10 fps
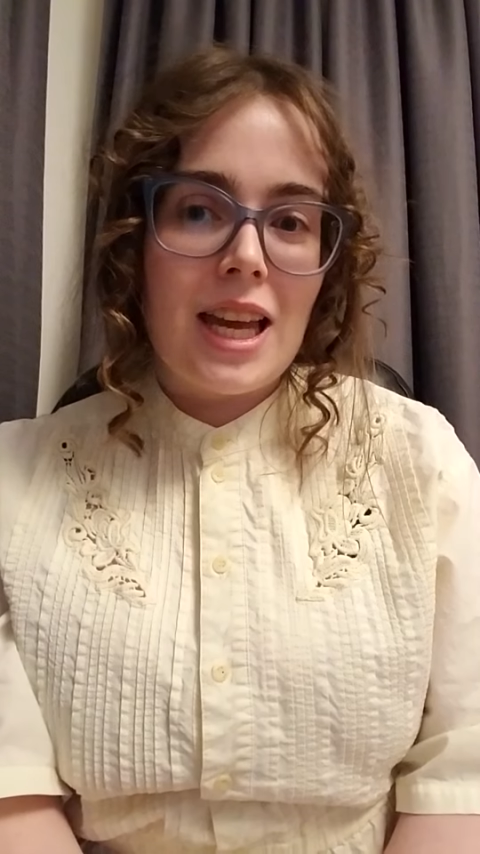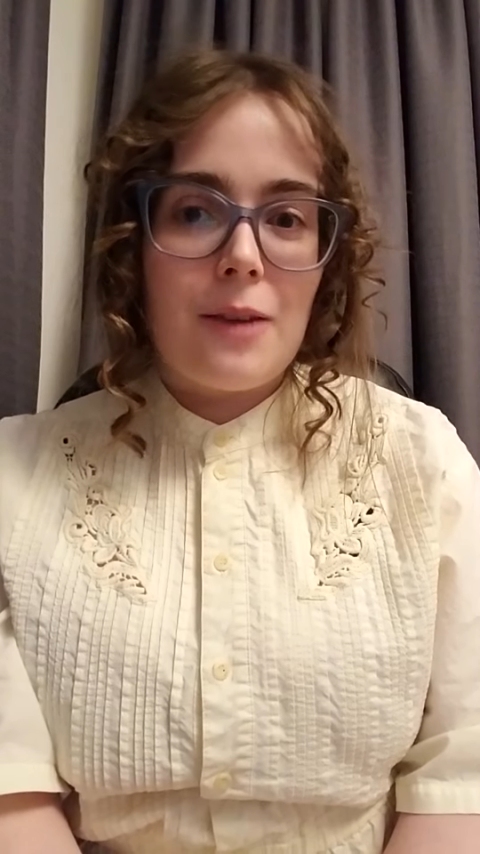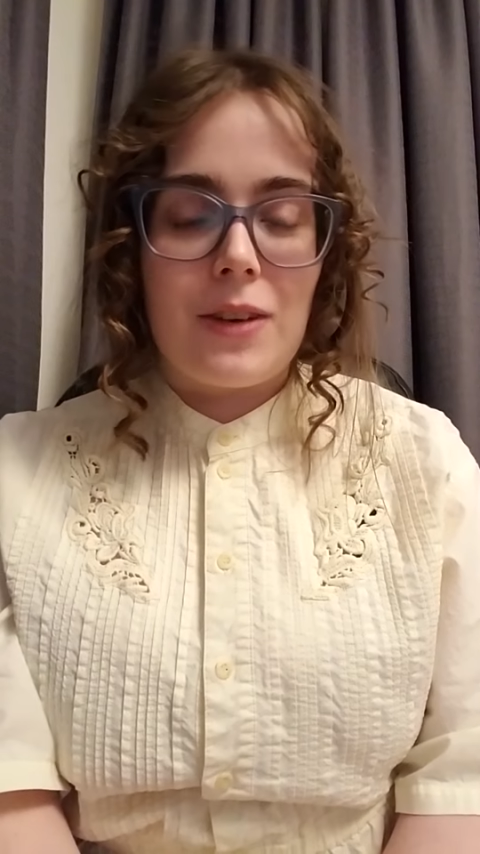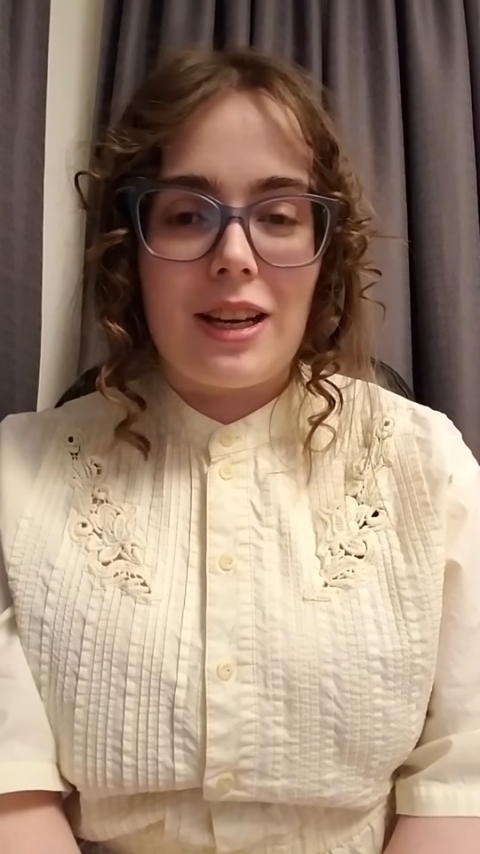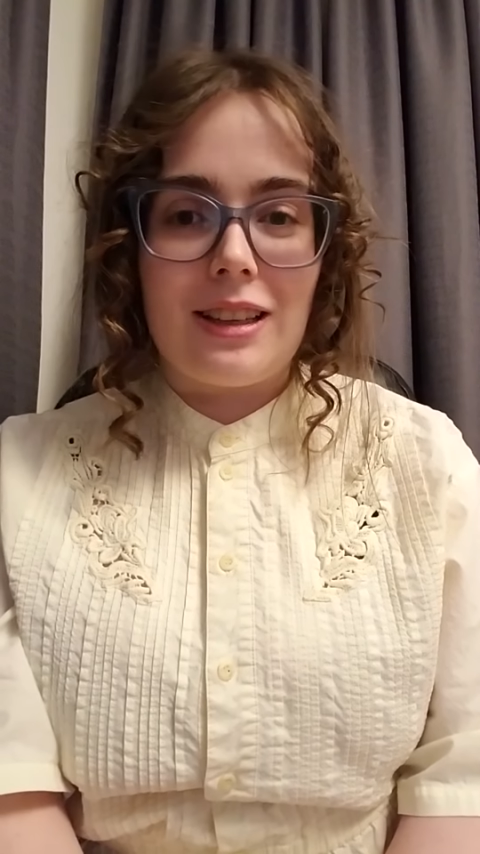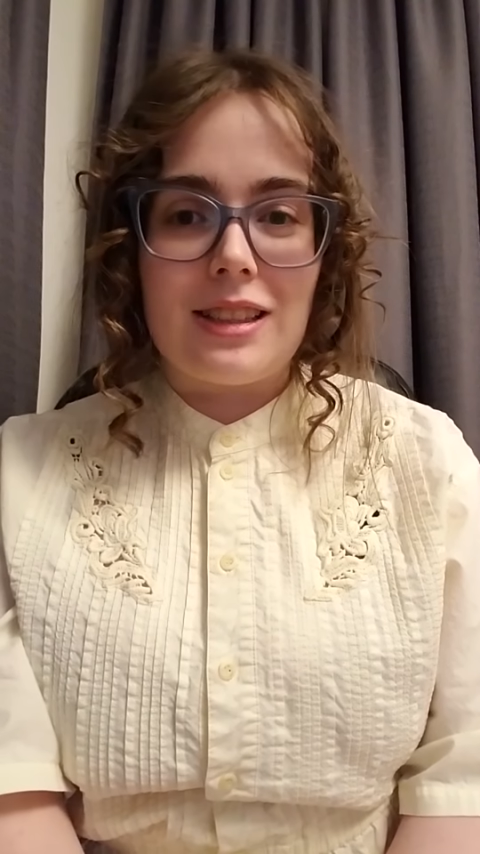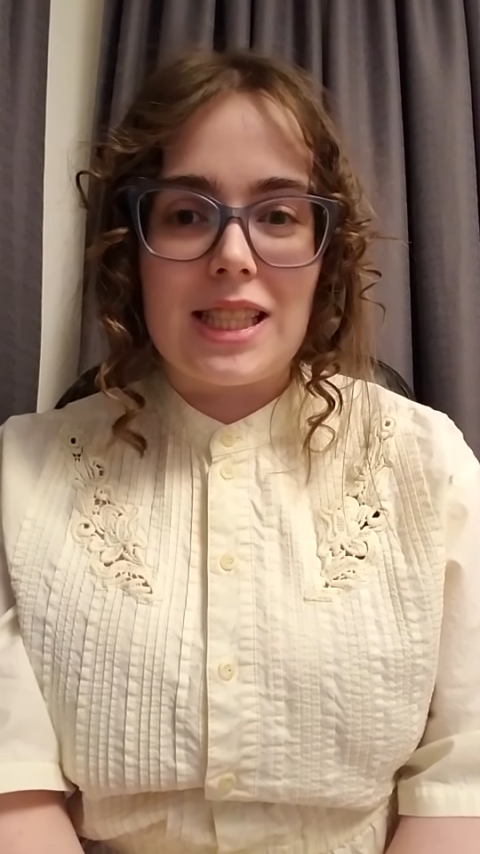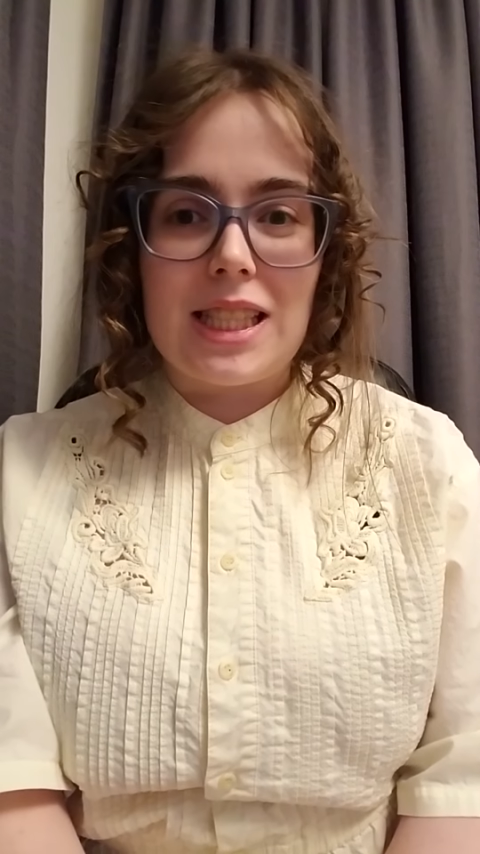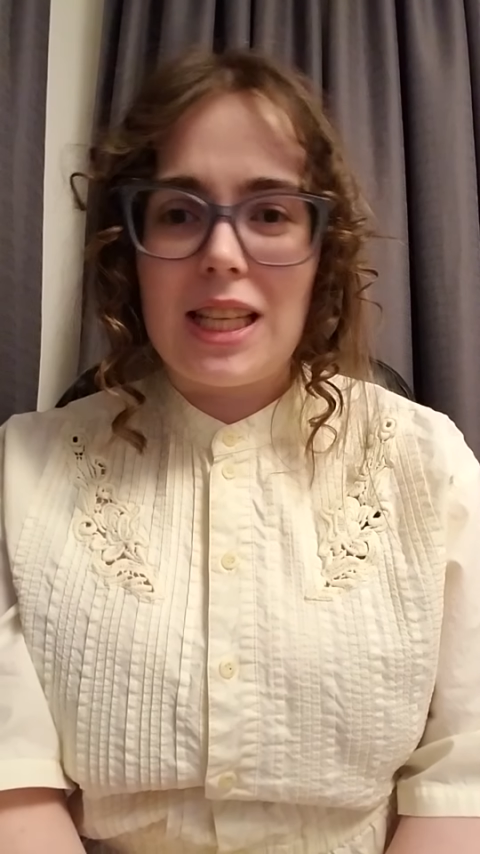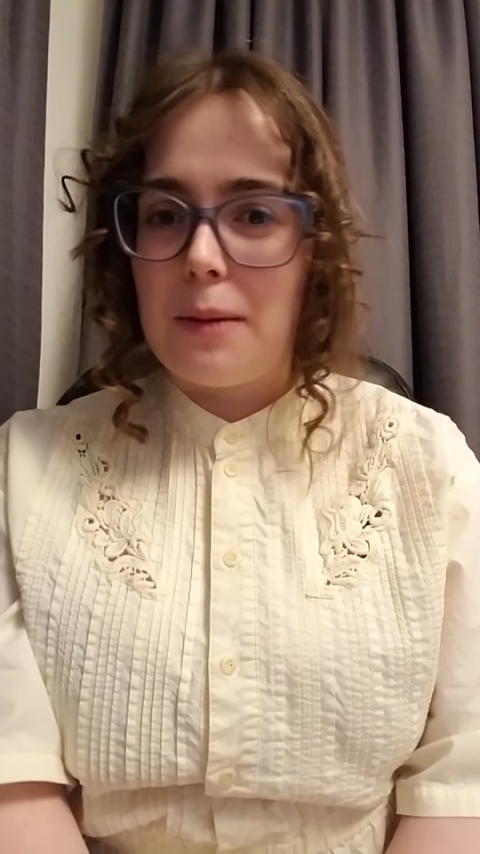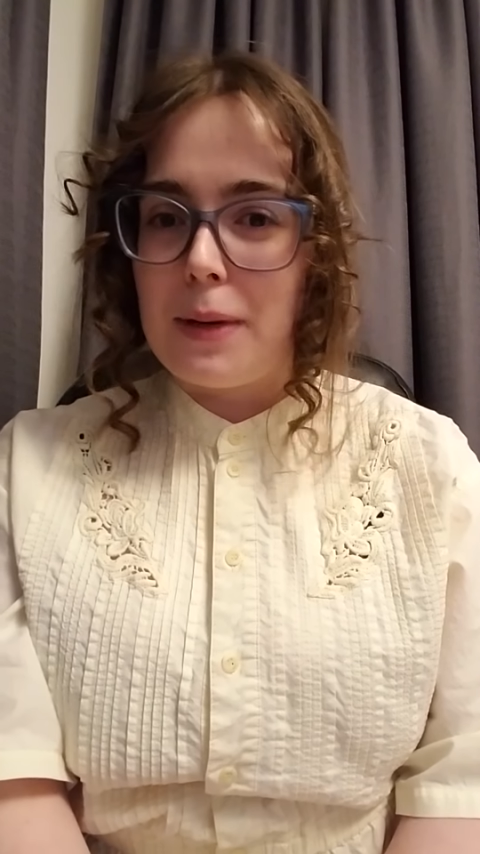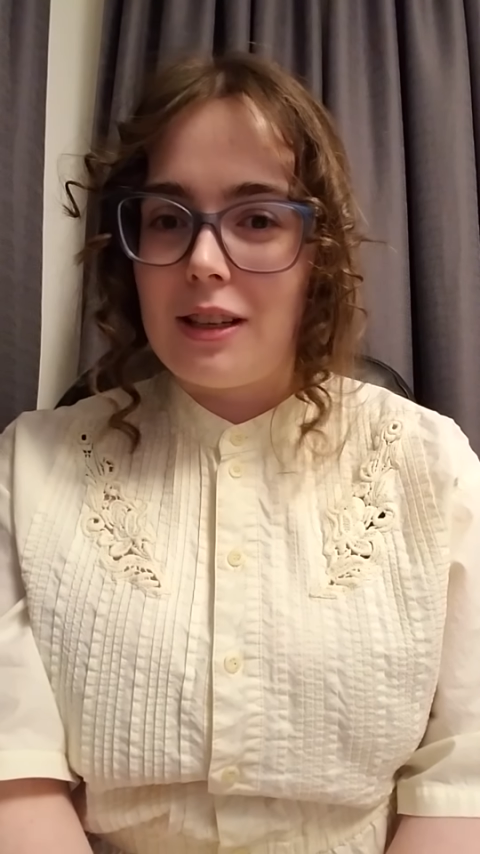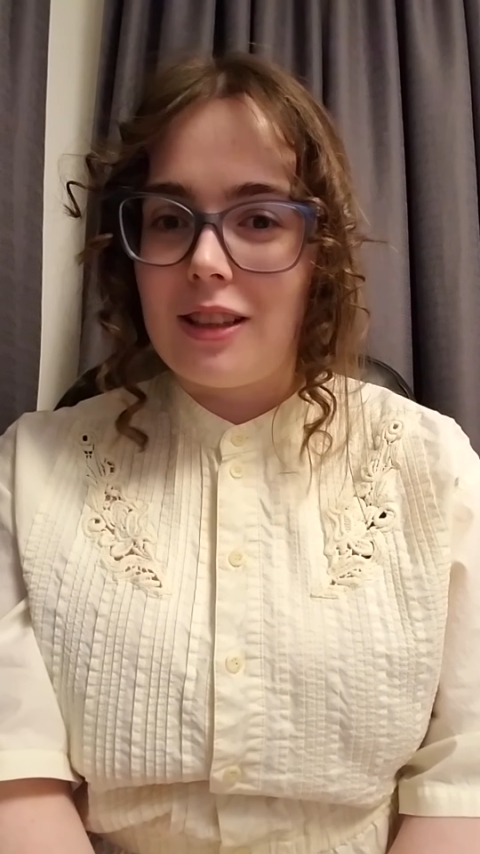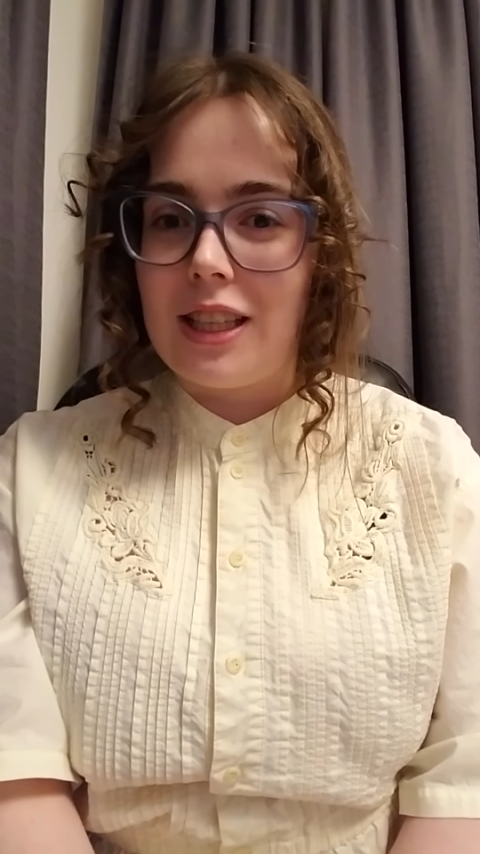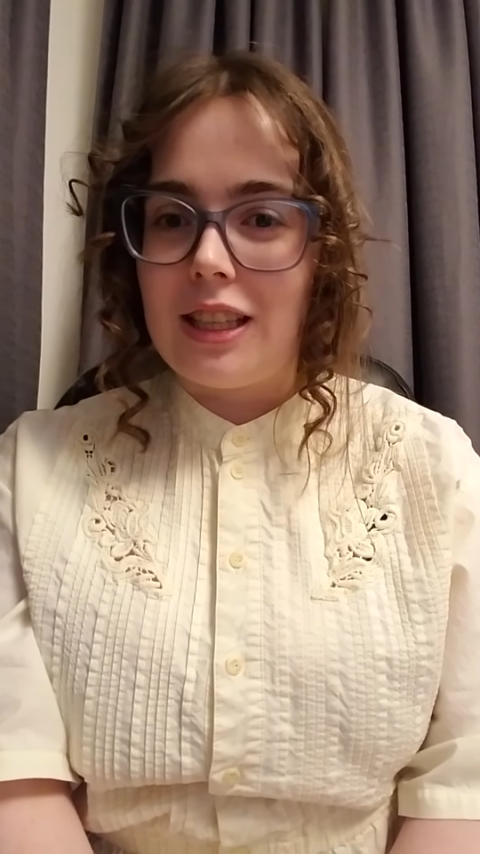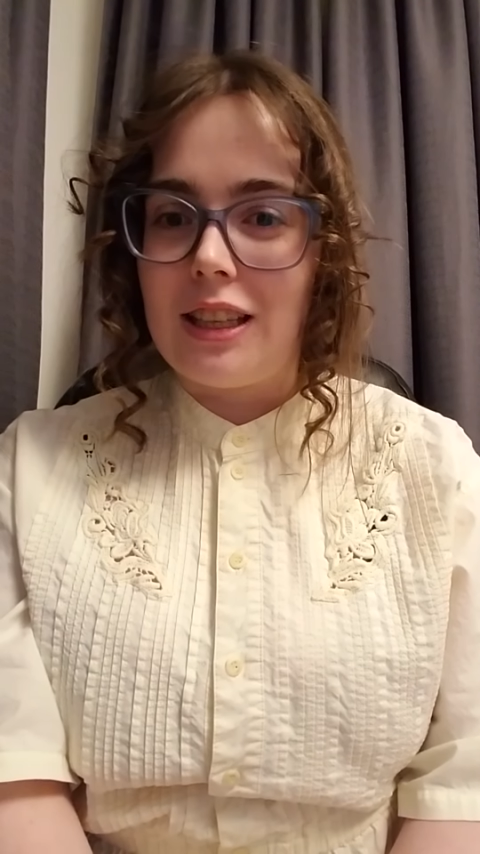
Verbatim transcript: because typically,